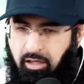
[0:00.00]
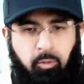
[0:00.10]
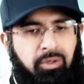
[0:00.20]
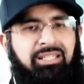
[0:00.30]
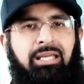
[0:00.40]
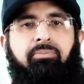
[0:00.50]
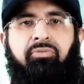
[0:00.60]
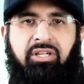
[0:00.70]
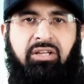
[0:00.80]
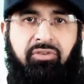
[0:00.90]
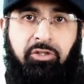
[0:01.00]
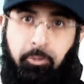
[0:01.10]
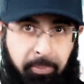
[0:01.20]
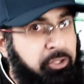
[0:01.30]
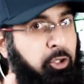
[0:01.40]
Allah will keep forgiving
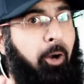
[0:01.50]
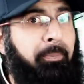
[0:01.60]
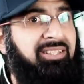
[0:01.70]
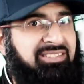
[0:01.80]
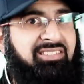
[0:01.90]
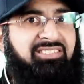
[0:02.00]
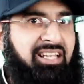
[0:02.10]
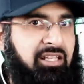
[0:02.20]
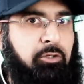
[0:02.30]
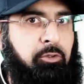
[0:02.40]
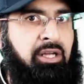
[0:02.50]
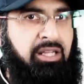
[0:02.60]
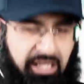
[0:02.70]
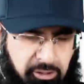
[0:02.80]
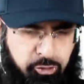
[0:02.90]
you. But you gotta be sincere though.
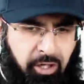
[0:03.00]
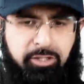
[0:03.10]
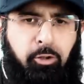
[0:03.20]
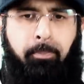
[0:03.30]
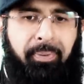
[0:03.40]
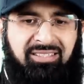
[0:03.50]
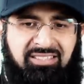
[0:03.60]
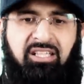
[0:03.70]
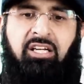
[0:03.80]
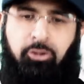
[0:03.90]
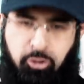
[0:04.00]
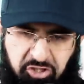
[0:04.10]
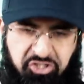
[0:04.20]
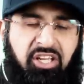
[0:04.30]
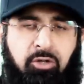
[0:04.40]
Yeah, try your best
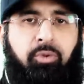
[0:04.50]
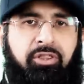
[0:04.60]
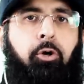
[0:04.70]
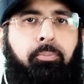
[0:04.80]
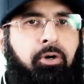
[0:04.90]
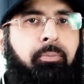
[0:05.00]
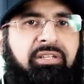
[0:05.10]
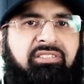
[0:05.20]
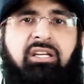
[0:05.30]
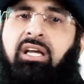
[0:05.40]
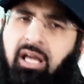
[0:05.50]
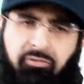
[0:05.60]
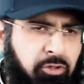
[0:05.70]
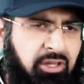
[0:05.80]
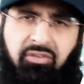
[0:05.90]
to stick with your promise.
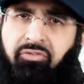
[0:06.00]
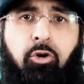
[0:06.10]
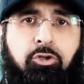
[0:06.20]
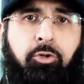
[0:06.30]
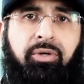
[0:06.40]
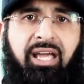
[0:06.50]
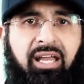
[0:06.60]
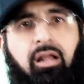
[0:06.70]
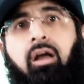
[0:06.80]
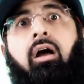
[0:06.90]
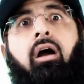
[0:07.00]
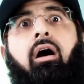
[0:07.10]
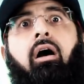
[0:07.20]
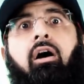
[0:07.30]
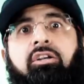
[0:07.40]
If you then falter again,
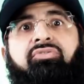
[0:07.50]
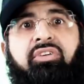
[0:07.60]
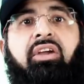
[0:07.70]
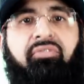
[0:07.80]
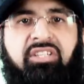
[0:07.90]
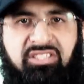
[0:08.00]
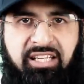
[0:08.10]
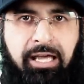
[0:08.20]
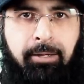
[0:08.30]
ask forgiveness